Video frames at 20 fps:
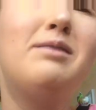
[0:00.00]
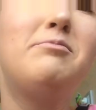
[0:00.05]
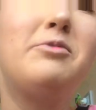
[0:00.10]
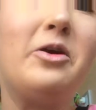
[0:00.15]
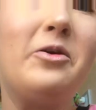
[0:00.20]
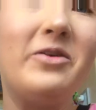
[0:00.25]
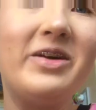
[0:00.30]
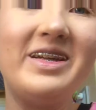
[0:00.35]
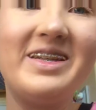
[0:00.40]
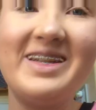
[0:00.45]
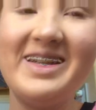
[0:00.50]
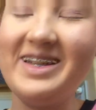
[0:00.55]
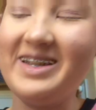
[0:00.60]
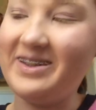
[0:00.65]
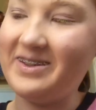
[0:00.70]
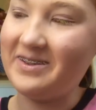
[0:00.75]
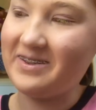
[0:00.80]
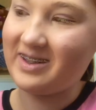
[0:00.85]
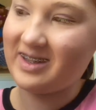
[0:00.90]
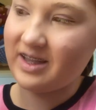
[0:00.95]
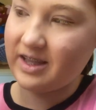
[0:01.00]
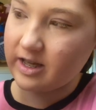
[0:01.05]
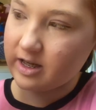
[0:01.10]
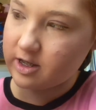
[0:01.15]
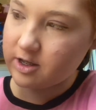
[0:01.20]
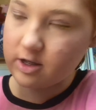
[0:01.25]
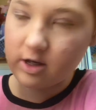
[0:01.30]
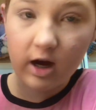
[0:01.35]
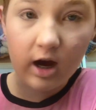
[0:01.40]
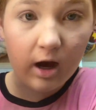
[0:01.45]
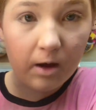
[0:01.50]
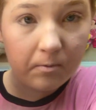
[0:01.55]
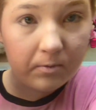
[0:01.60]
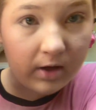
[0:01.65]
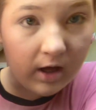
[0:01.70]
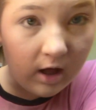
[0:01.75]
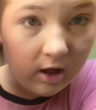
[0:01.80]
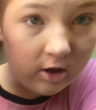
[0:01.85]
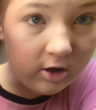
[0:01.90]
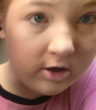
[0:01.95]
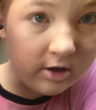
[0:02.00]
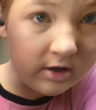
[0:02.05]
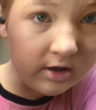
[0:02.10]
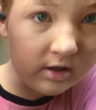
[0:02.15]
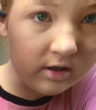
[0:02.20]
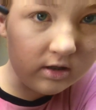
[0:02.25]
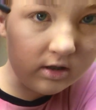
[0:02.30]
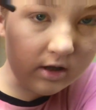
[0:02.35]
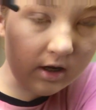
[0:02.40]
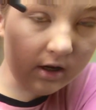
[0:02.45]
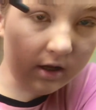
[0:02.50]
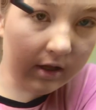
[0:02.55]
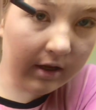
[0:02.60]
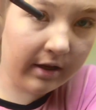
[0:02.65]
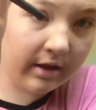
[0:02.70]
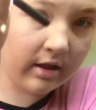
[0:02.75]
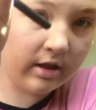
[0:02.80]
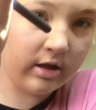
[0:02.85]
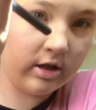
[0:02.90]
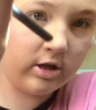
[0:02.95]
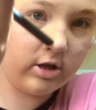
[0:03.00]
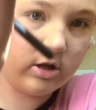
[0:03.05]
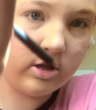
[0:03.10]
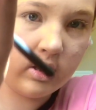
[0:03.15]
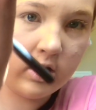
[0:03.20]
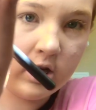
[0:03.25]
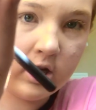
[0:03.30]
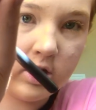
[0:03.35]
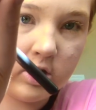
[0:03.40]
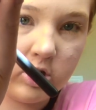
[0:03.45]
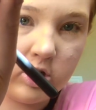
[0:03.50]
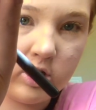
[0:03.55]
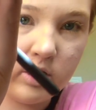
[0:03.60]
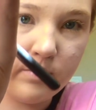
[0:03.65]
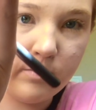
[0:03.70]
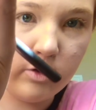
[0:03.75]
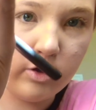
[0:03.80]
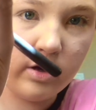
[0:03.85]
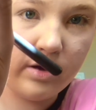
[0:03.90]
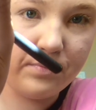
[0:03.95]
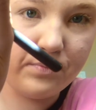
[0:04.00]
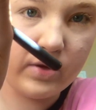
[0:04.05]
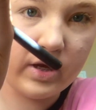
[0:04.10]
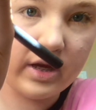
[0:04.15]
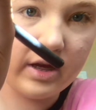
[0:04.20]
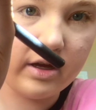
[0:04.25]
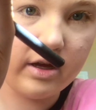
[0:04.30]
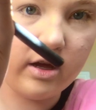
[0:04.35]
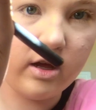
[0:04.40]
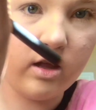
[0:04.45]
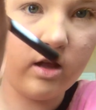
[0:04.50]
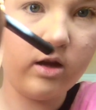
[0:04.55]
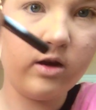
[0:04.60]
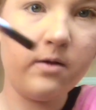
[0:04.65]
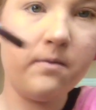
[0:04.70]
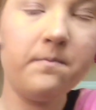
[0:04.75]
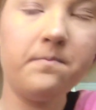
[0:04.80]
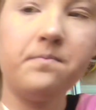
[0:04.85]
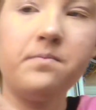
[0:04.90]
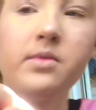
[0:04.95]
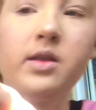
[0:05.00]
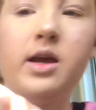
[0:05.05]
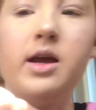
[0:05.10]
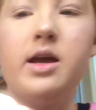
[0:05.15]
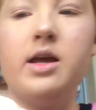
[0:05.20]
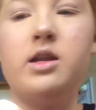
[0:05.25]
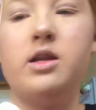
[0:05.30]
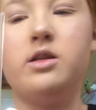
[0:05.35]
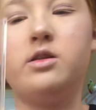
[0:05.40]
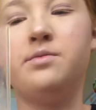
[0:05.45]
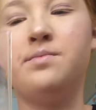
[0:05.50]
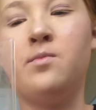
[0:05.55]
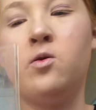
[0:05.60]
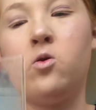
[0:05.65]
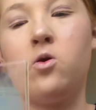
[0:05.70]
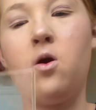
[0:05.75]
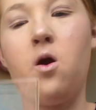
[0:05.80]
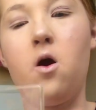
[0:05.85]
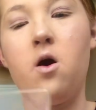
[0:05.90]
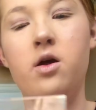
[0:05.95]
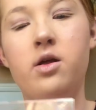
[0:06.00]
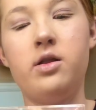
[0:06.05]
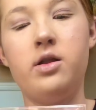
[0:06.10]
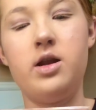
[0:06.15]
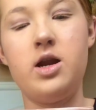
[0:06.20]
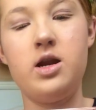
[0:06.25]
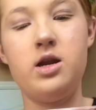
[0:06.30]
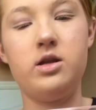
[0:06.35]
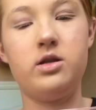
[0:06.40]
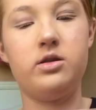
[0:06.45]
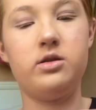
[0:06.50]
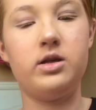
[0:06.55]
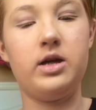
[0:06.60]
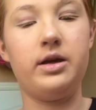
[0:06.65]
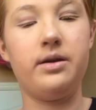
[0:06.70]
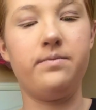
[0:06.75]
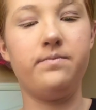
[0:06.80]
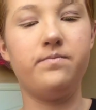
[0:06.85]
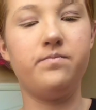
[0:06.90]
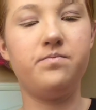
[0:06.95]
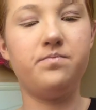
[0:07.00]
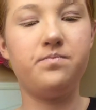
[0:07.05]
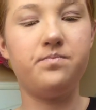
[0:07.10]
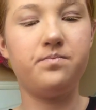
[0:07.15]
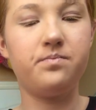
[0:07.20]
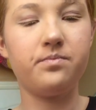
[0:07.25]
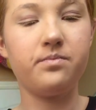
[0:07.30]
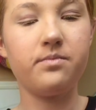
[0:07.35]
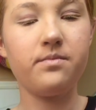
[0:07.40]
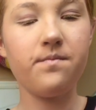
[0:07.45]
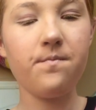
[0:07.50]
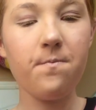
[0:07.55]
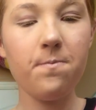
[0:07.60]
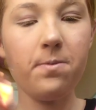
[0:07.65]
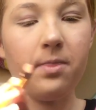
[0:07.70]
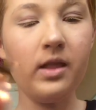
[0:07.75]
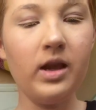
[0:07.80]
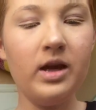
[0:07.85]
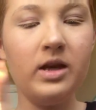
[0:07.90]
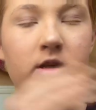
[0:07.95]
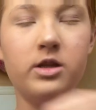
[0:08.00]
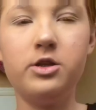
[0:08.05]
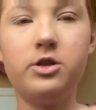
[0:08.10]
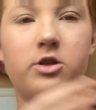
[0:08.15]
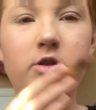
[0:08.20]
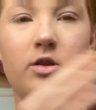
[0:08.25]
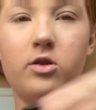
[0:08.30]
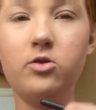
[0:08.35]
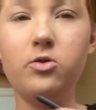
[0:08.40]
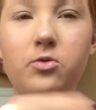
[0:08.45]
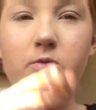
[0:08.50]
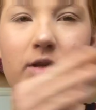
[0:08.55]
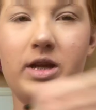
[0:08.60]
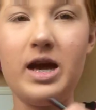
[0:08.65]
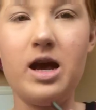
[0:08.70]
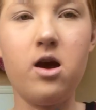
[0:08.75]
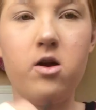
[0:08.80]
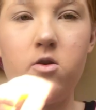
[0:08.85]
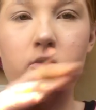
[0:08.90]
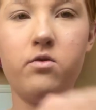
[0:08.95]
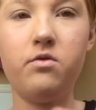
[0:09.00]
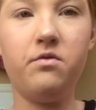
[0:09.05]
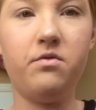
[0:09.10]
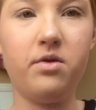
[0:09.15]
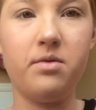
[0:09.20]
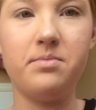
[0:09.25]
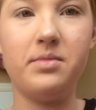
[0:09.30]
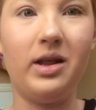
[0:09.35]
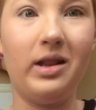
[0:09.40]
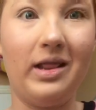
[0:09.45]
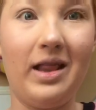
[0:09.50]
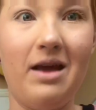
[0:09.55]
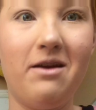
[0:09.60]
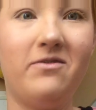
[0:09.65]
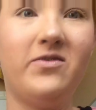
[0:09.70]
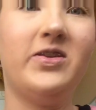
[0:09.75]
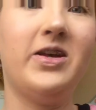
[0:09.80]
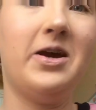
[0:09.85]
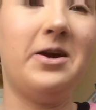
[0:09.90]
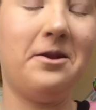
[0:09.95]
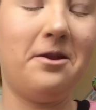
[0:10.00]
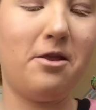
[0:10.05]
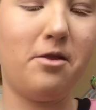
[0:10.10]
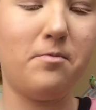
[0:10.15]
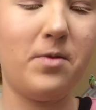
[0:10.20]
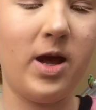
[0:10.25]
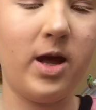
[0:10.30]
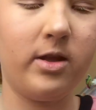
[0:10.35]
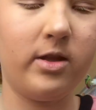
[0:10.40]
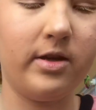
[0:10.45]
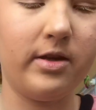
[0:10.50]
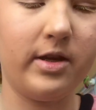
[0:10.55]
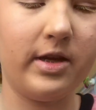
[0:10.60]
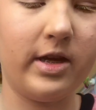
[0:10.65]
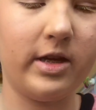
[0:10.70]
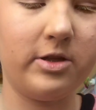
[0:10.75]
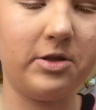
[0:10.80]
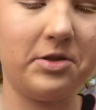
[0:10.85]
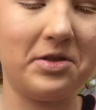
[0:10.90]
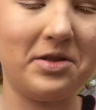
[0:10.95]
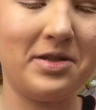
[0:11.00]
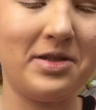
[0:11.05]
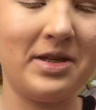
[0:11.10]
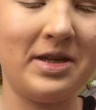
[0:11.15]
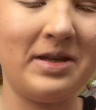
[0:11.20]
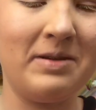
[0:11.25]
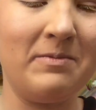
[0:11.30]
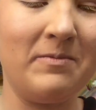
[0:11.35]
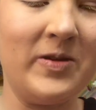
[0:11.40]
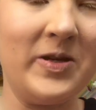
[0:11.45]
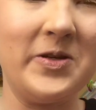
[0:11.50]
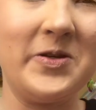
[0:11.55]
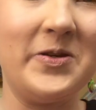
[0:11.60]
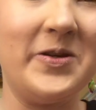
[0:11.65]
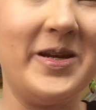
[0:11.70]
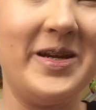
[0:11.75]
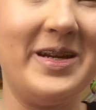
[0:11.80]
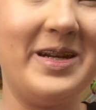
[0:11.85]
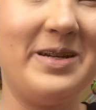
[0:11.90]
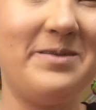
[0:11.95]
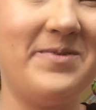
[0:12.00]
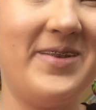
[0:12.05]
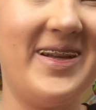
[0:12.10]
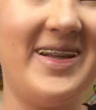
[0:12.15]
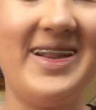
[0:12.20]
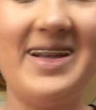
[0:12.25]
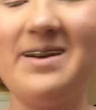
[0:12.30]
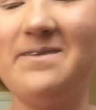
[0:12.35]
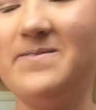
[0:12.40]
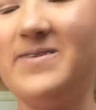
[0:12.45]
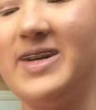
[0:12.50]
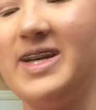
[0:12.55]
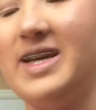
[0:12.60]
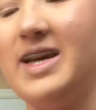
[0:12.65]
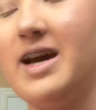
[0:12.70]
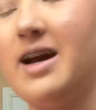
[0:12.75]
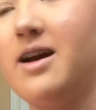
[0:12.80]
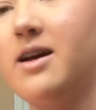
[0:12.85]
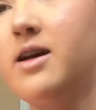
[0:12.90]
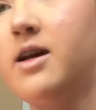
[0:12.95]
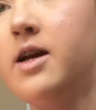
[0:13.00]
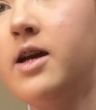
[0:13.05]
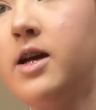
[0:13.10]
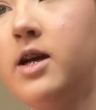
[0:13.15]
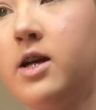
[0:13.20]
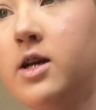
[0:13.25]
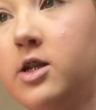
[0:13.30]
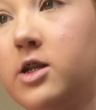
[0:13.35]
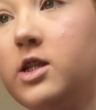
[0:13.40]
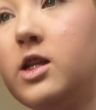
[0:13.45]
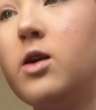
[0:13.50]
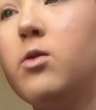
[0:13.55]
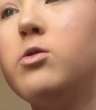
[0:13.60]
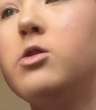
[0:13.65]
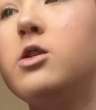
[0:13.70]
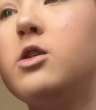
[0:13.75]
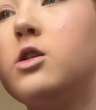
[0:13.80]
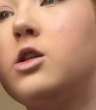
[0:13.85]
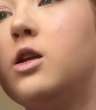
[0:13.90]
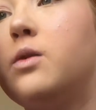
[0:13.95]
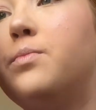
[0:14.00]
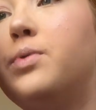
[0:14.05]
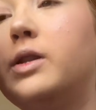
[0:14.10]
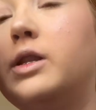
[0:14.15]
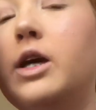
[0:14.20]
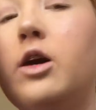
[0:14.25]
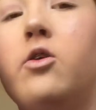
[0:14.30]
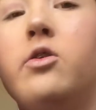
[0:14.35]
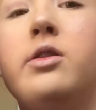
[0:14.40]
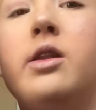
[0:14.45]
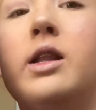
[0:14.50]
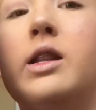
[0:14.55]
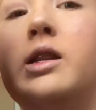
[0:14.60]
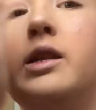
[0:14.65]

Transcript: going to use this top color, and it's kind of like this shimmery pink color, and it's more on, and it's like 2 down from the left side of the palette, I guess you could say. I don't know how you can explain that, but yeah. So now we're just gonna put that on the